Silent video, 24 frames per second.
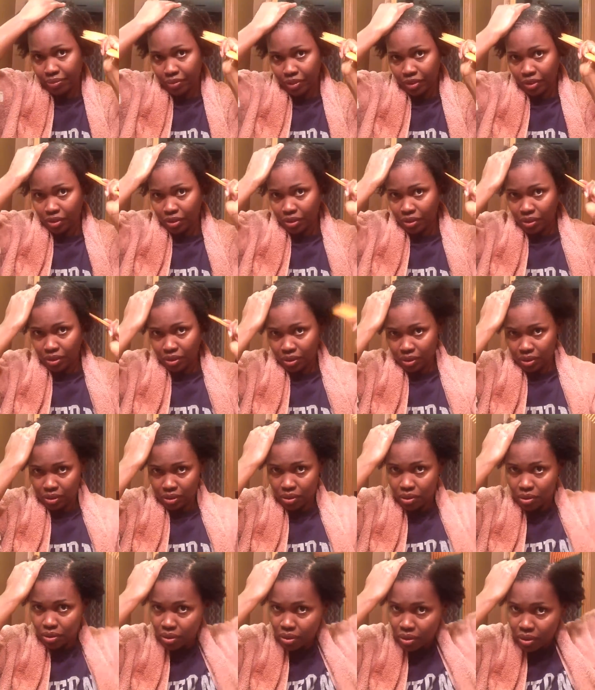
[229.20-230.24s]

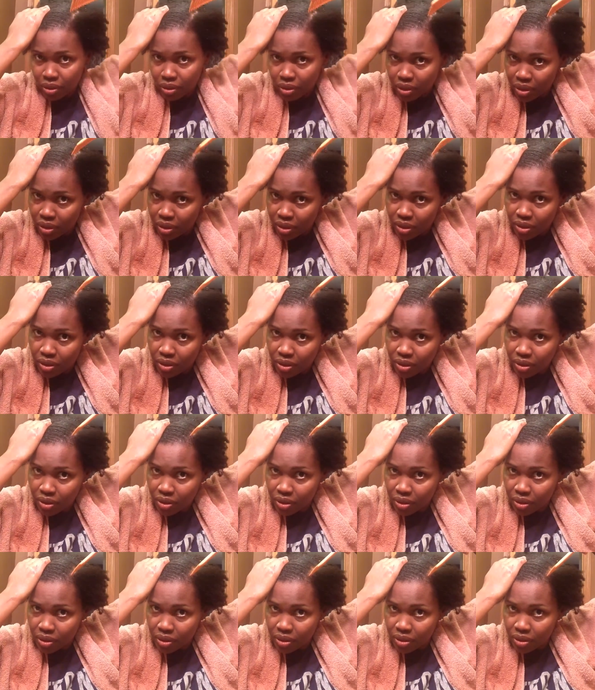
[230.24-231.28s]

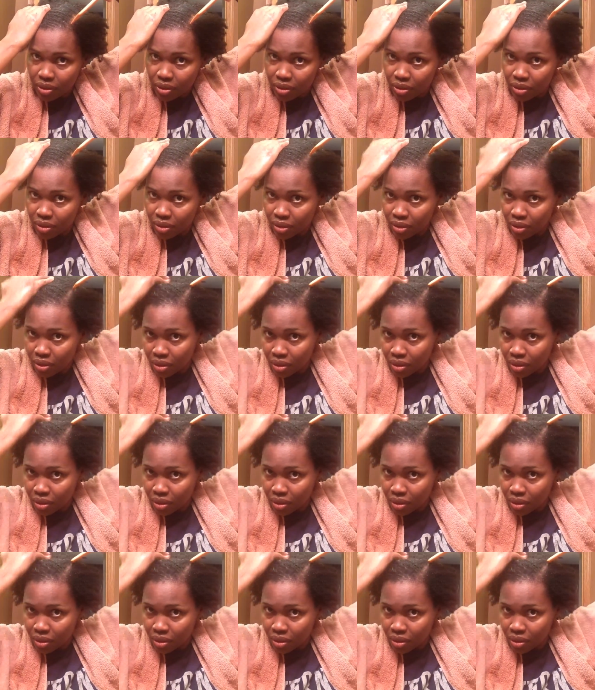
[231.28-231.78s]
Nobody speaks.